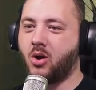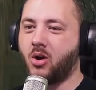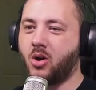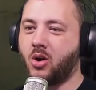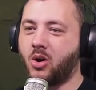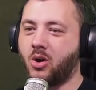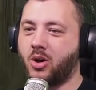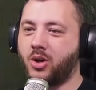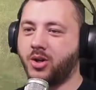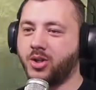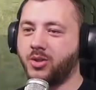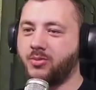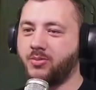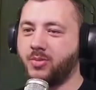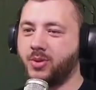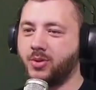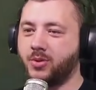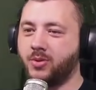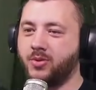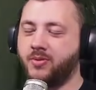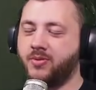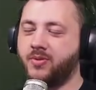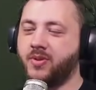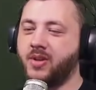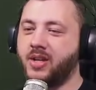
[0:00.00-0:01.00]
hard you
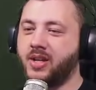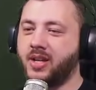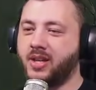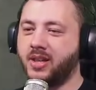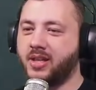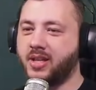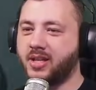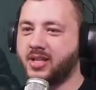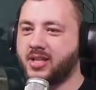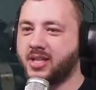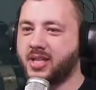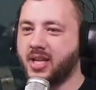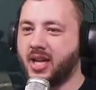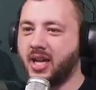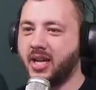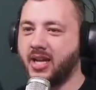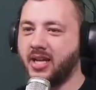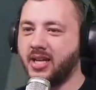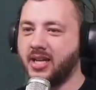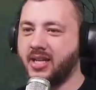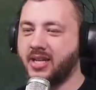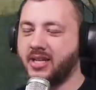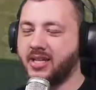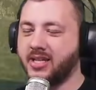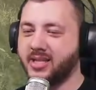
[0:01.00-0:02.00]
move, the
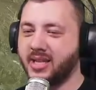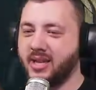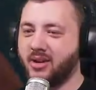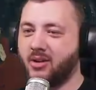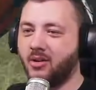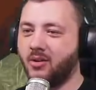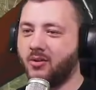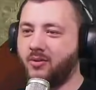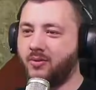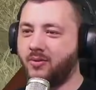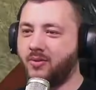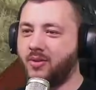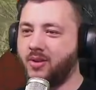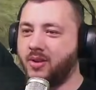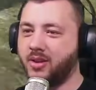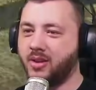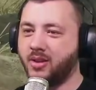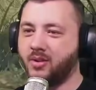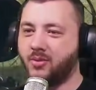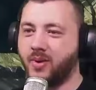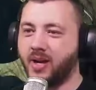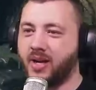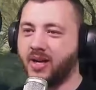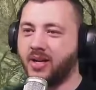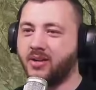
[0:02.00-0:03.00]
sight itself, the
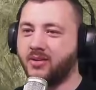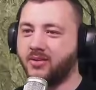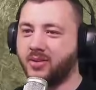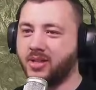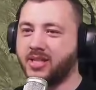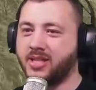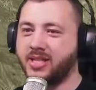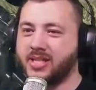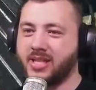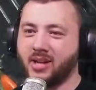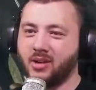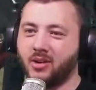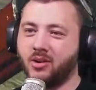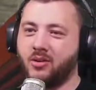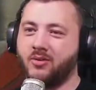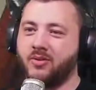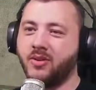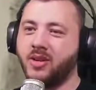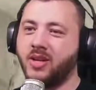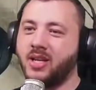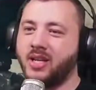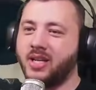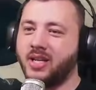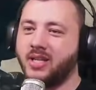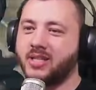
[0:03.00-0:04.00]
reticle itself,
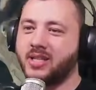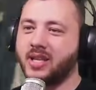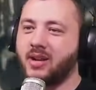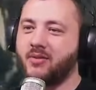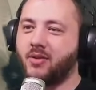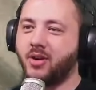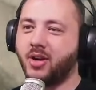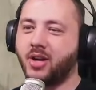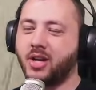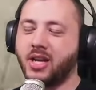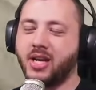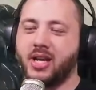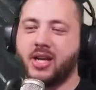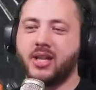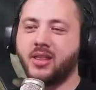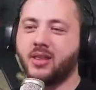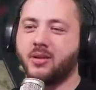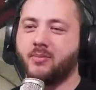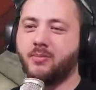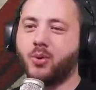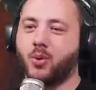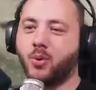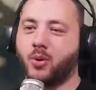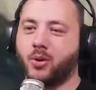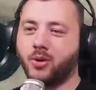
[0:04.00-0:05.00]
is never going to hit the
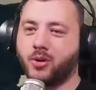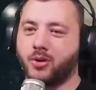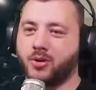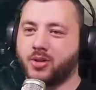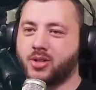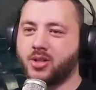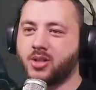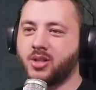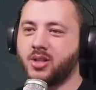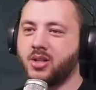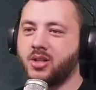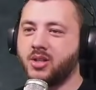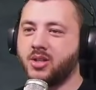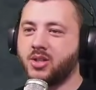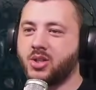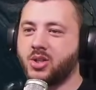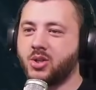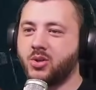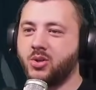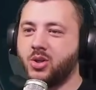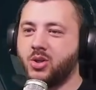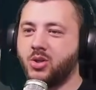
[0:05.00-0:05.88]
borders. So you